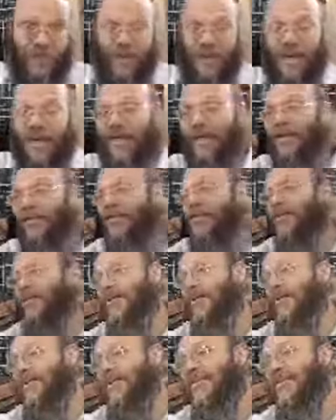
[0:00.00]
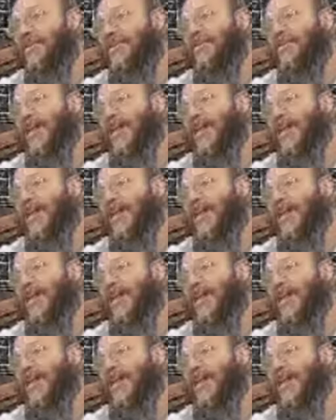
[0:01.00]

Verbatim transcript: And this is the